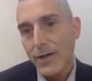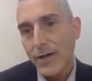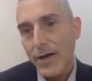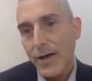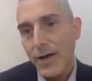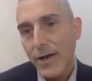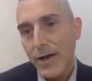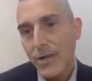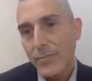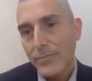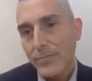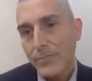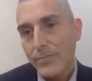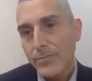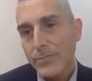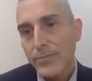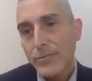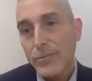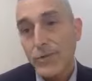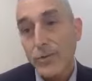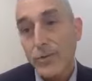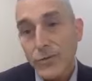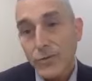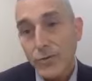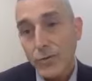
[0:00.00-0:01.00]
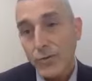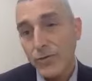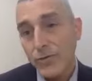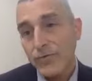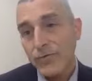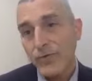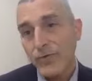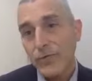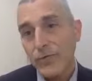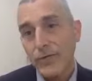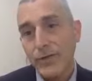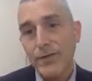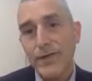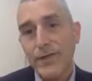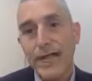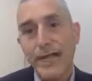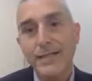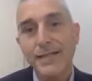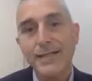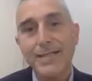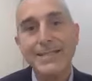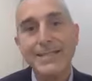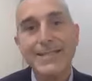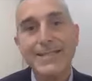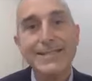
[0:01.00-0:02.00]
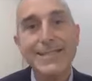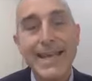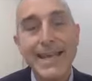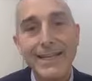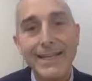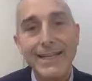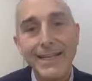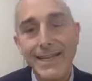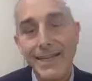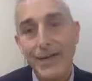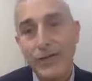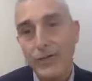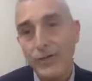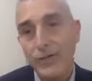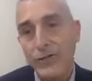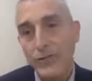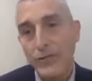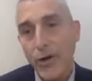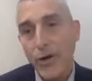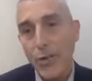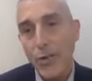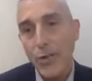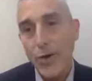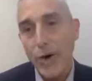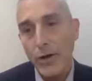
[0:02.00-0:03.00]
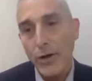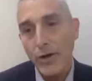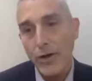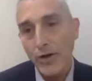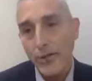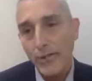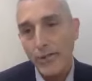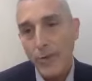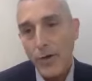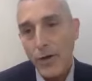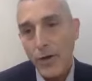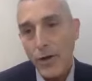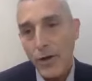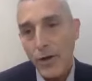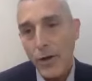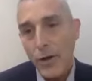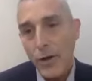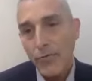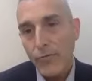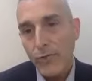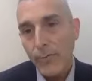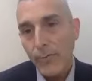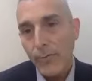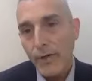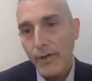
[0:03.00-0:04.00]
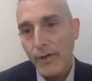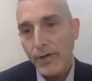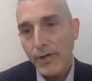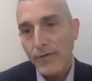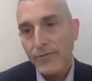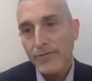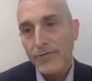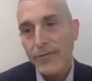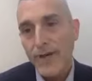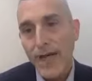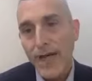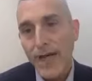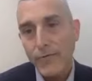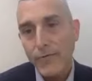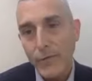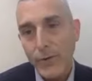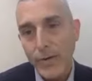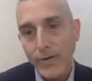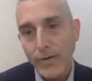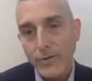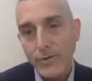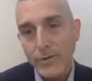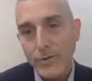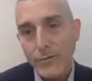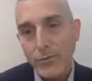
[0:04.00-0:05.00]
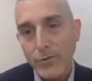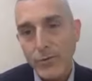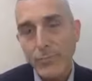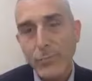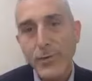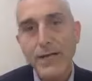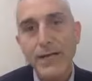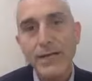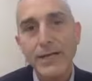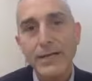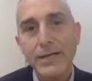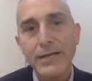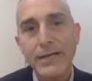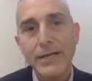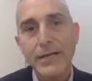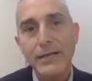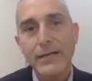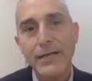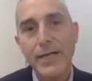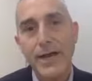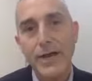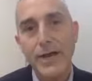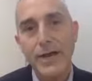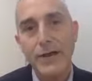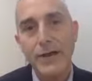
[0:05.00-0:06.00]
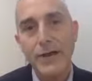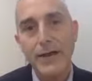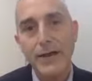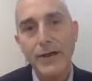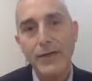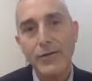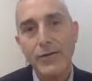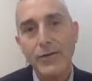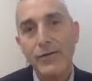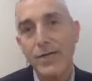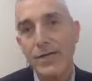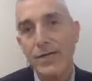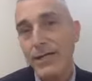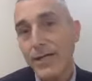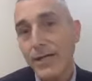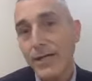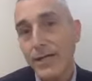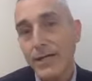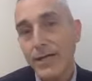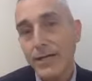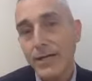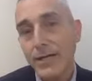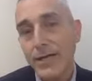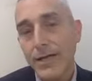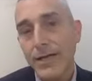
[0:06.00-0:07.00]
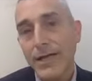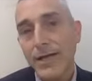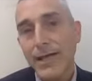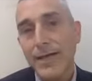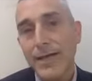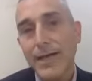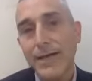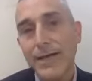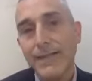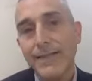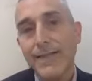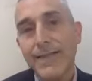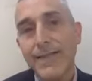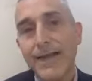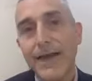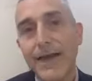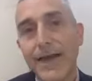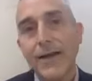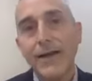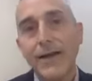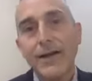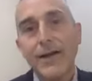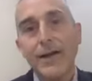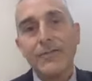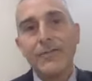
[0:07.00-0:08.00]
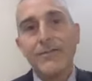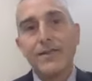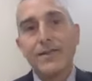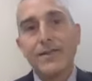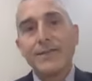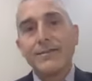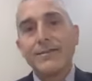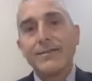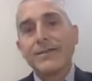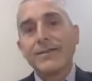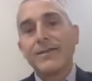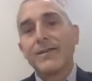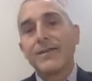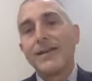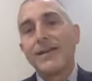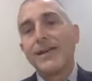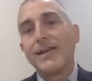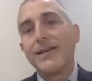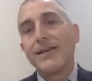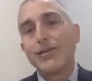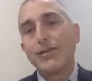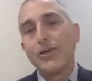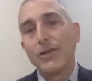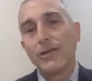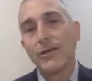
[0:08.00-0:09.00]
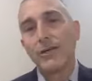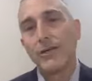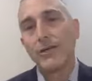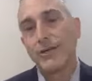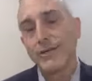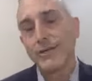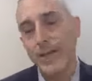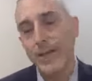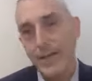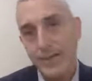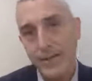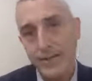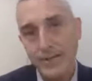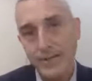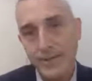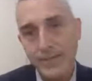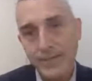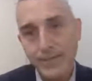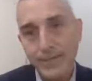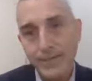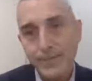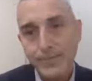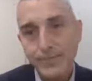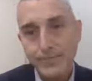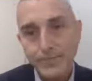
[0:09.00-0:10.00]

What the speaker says: some sort of fluid, likely saline or salt water, over a period of 5 weeks, repeatedly in the area, using a needle in the area of these injured tendons.